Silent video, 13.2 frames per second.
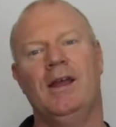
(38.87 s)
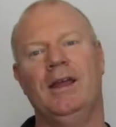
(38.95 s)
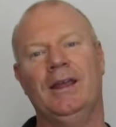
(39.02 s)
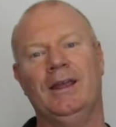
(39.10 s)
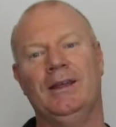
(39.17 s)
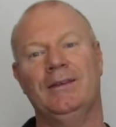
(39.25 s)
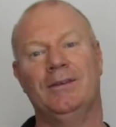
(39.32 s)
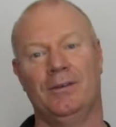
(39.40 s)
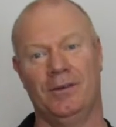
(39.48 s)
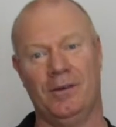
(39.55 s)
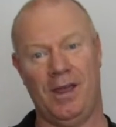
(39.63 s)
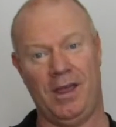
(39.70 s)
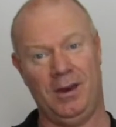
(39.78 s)
and
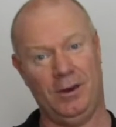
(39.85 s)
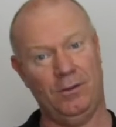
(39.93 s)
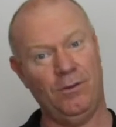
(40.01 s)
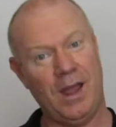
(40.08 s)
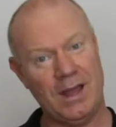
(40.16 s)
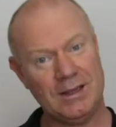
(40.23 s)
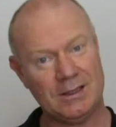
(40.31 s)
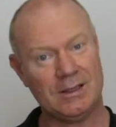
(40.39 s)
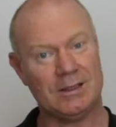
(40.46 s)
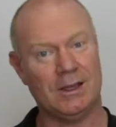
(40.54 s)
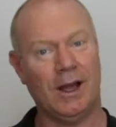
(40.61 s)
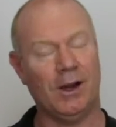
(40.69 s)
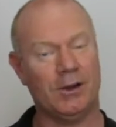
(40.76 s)
an advanced
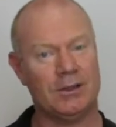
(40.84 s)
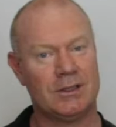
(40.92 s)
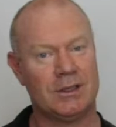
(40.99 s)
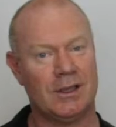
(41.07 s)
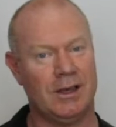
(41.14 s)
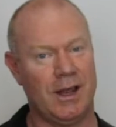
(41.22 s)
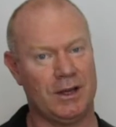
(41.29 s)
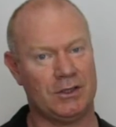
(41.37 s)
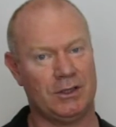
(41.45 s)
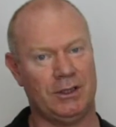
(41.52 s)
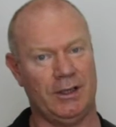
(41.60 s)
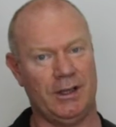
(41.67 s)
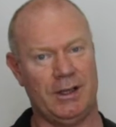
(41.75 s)
guitarist can
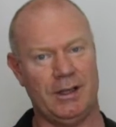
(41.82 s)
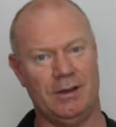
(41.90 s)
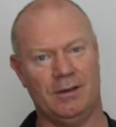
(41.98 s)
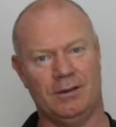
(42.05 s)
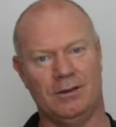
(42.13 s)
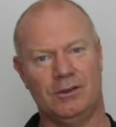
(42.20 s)
actually